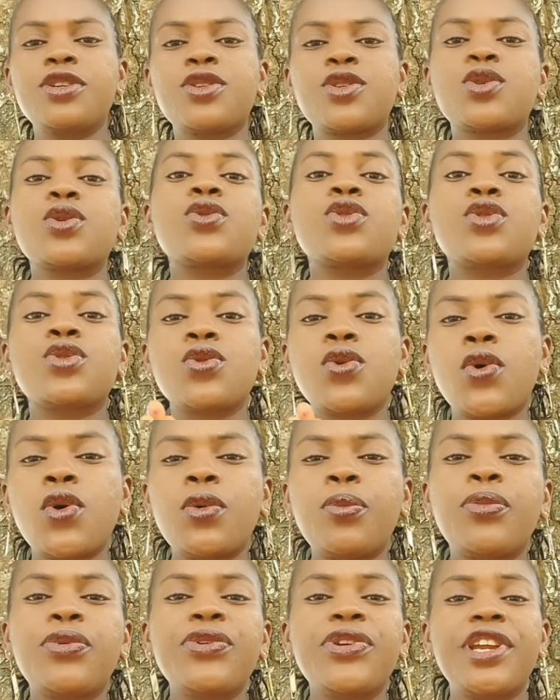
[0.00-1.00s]
So to
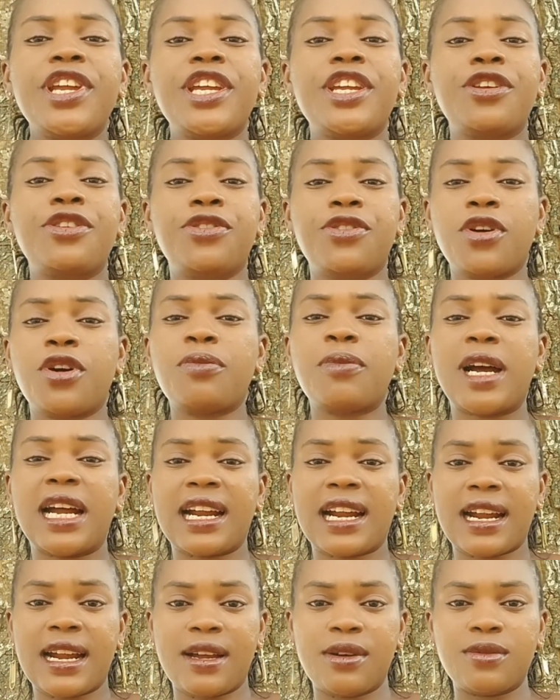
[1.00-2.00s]
open a DOM
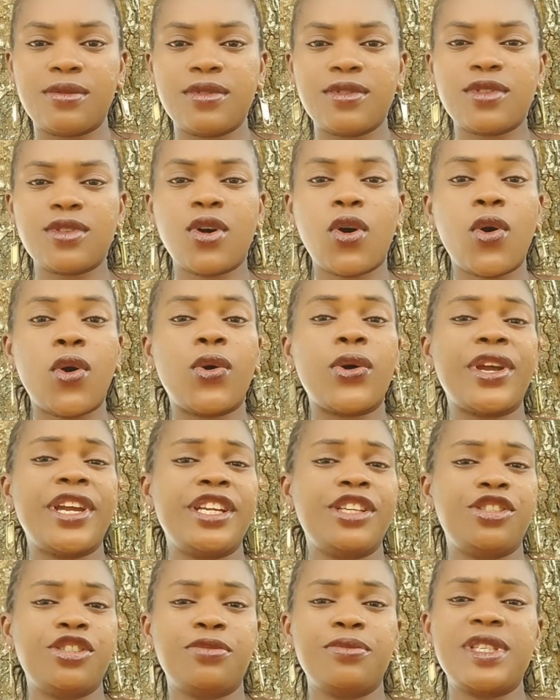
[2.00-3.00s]
account or
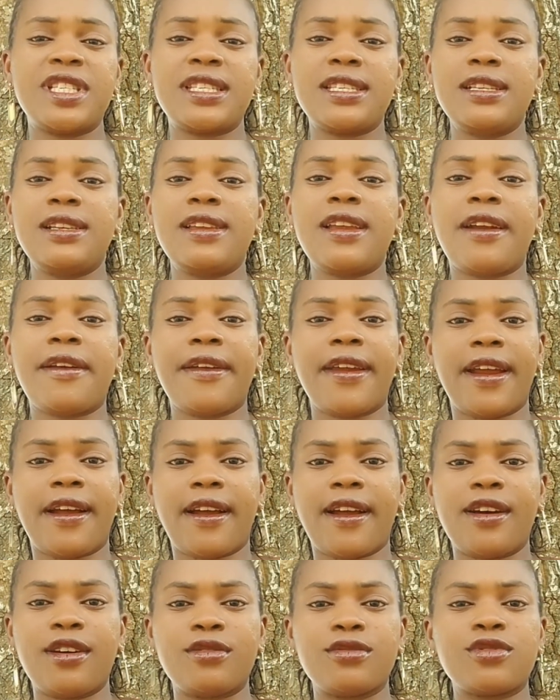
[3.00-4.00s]
a domiciliary
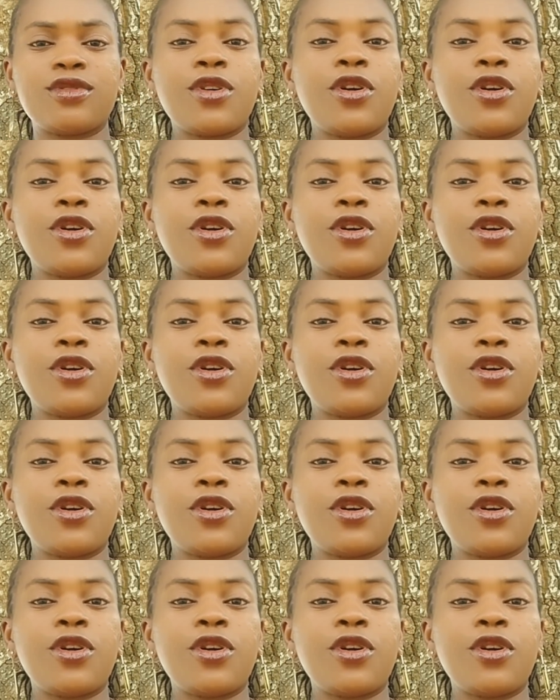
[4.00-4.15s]
account,